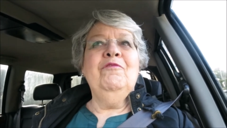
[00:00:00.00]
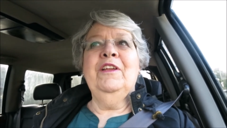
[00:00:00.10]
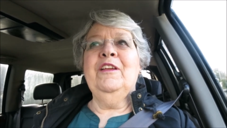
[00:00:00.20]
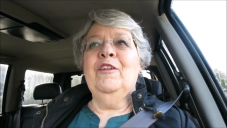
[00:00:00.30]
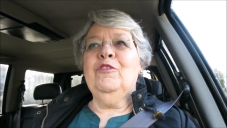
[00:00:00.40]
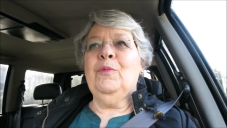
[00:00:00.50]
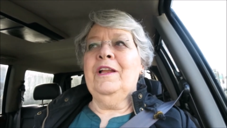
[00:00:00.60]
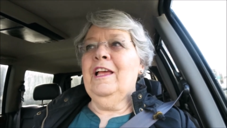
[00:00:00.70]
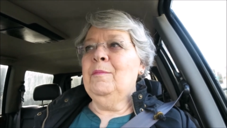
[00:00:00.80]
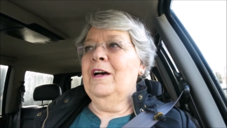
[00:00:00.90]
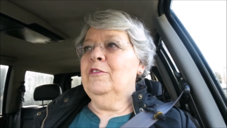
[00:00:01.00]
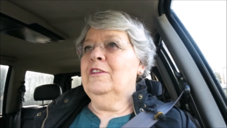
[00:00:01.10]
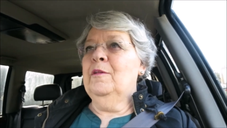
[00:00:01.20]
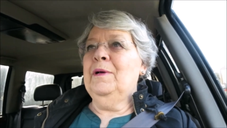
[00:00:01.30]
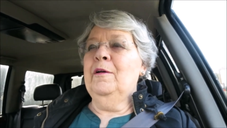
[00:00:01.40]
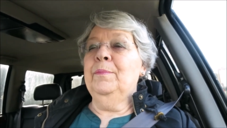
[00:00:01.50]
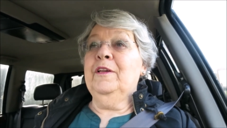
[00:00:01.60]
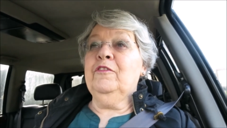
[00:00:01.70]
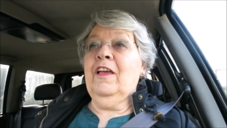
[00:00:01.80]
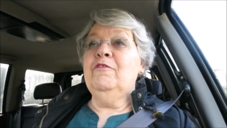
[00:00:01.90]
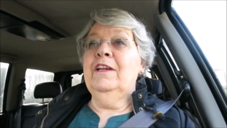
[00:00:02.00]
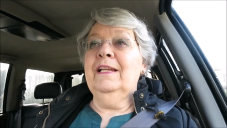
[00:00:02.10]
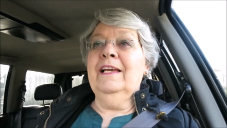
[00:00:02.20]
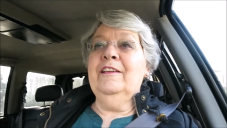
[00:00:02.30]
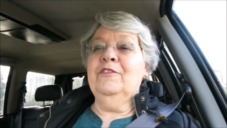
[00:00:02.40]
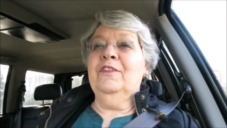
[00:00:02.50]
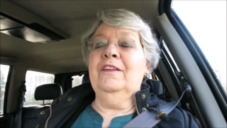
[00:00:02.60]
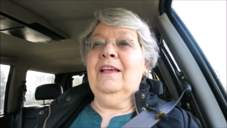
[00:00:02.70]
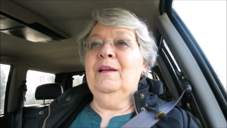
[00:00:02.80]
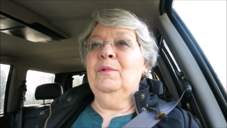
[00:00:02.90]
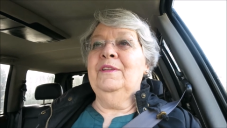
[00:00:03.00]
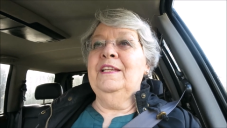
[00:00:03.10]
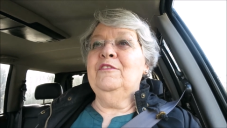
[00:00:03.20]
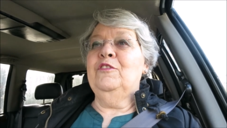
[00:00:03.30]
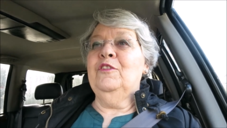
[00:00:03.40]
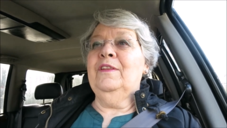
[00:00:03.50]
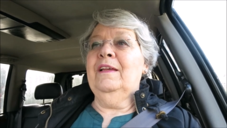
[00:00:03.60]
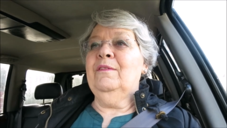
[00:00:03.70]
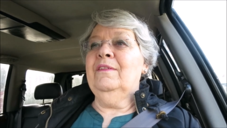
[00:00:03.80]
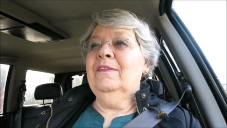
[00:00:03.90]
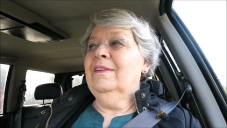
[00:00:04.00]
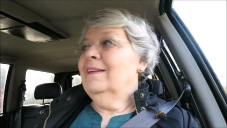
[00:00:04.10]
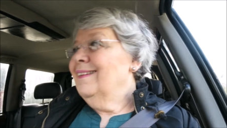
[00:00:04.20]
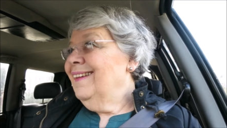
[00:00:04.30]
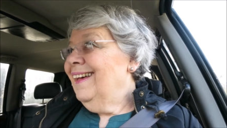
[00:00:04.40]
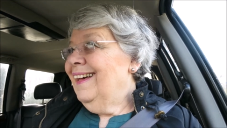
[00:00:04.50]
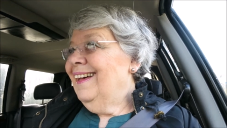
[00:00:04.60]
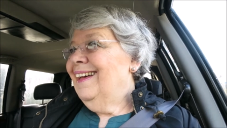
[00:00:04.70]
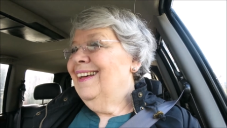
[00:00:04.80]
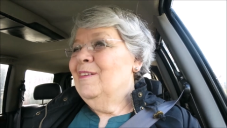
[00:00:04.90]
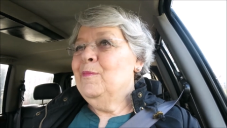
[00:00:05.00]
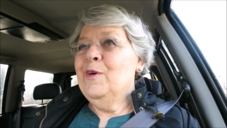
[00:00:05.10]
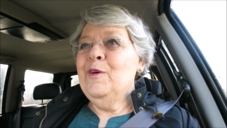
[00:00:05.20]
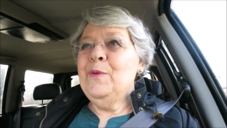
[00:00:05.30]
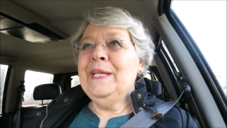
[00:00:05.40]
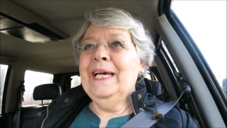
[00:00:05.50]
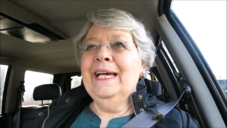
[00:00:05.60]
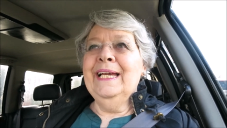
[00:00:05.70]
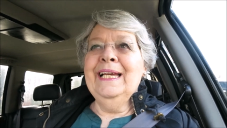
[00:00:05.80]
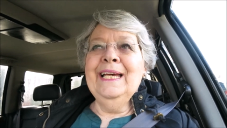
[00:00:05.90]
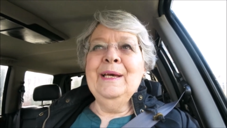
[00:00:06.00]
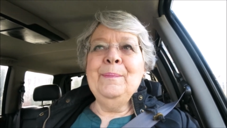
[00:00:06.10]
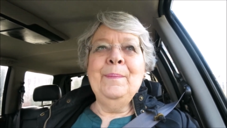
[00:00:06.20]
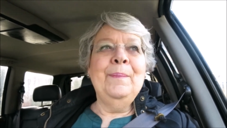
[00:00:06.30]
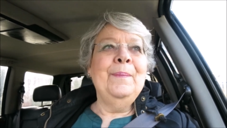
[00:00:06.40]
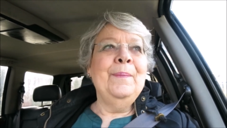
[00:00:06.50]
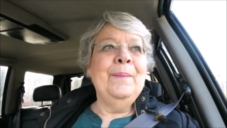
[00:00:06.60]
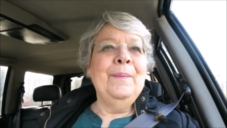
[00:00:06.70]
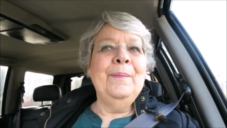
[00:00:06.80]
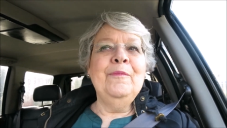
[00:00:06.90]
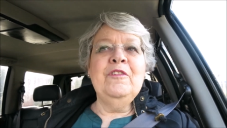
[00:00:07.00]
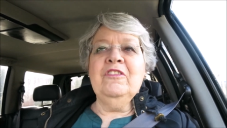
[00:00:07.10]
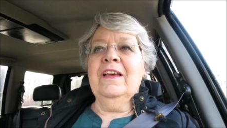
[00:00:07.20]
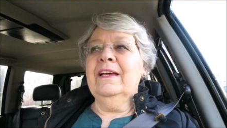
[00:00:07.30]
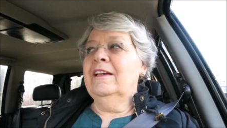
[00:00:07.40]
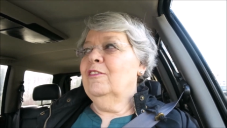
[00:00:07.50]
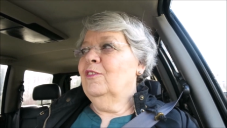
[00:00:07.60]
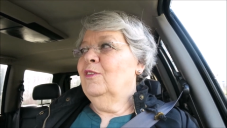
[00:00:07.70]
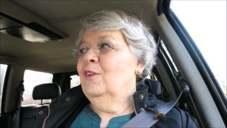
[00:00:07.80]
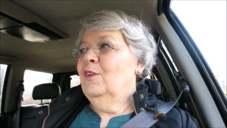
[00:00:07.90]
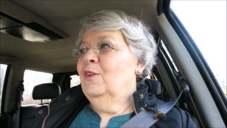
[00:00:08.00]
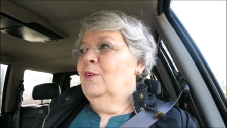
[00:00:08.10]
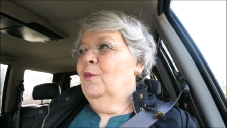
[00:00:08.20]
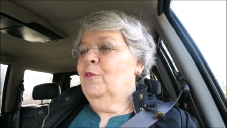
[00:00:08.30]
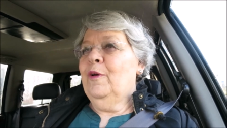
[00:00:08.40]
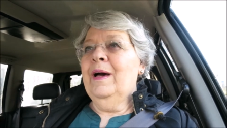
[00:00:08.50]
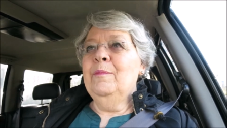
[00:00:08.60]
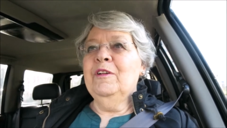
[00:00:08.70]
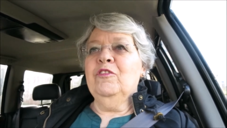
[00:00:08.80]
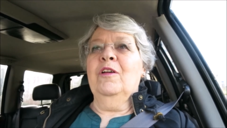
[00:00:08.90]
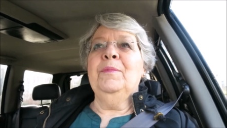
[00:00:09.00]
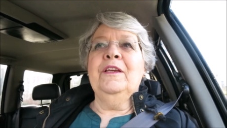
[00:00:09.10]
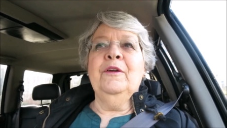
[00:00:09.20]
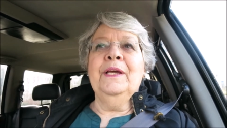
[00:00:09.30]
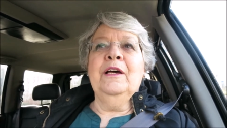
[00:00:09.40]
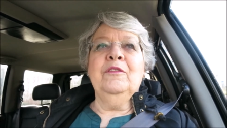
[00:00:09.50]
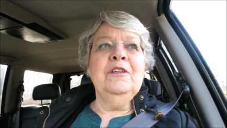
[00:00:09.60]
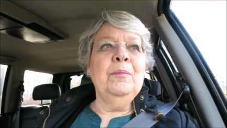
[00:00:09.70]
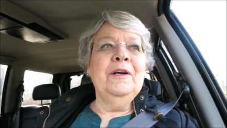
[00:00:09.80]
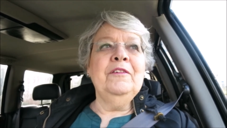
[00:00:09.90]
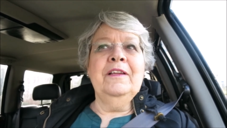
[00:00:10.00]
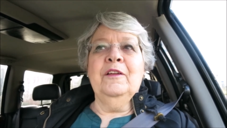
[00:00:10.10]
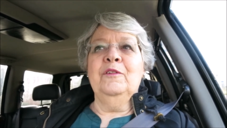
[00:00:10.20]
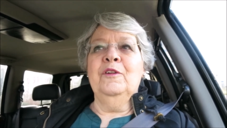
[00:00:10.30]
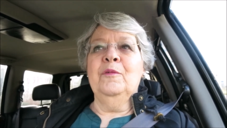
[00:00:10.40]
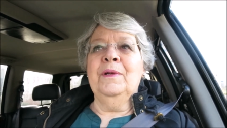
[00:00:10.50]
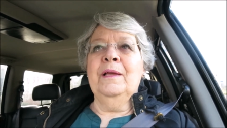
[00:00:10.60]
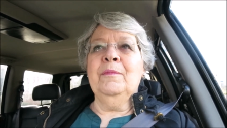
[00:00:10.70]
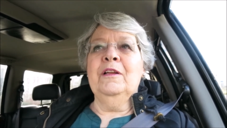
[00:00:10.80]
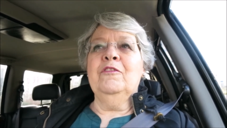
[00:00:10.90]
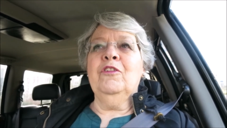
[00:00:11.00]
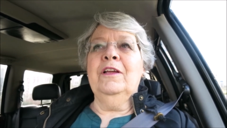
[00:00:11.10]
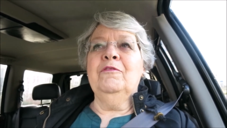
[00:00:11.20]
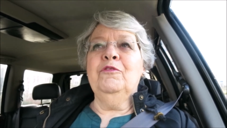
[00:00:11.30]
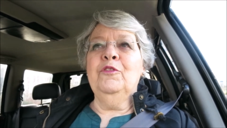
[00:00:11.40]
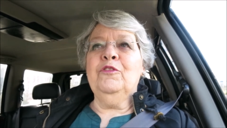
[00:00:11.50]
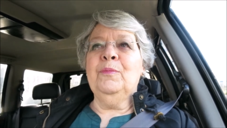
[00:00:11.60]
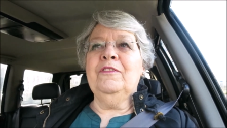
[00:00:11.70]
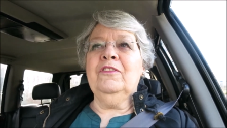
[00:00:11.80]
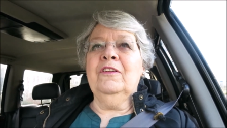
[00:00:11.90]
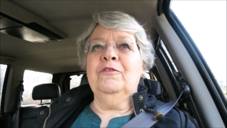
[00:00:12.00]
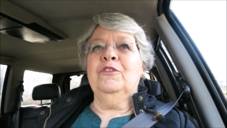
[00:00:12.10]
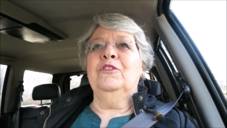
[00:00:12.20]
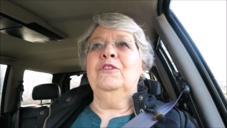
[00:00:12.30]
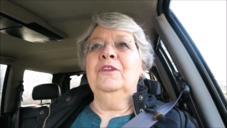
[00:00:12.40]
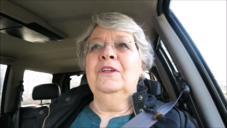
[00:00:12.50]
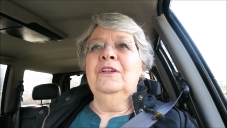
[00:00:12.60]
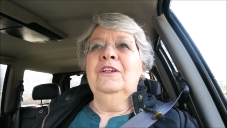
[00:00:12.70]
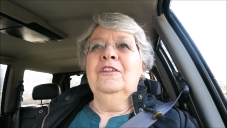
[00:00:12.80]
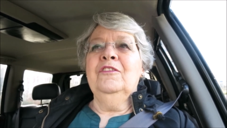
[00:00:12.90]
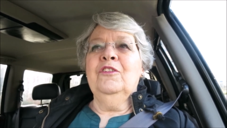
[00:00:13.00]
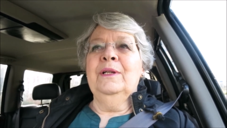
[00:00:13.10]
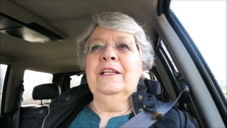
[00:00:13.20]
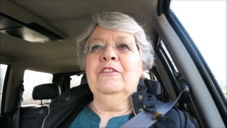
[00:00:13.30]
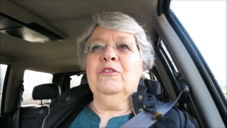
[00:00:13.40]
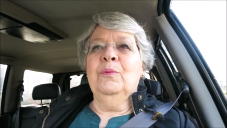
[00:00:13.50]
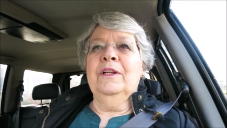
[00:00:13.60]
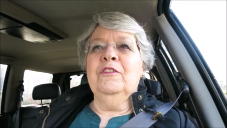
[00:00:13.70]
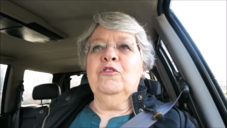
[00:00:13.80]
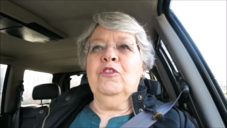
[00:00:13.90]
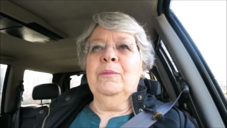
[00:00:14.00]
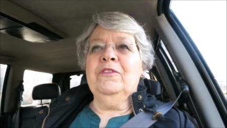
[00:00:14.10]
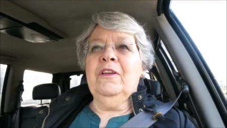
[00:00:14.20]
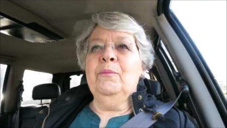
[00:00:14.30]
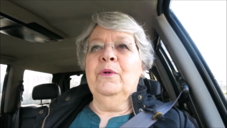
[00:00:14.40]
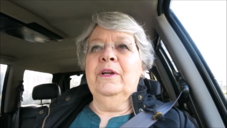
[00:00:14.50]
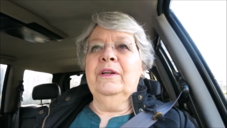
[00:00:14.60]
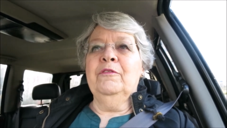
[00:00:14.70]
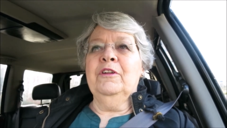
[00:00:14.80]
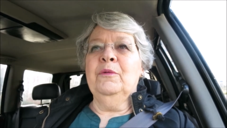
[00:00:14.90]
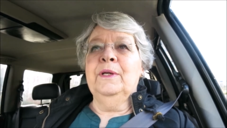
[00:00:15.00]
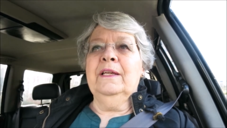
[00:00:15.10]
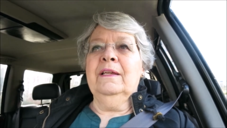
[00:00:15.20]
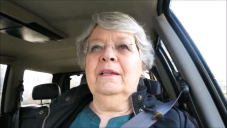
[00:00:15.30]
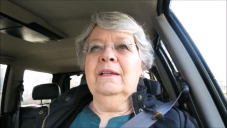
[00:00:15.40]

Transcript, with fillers: videos when I'm out and about because I realize that I will need to do that more when I am retired. Although how much I'll be going out and about, I don't know. But I'm going to try and force myself to do at least one trip somewhere every week.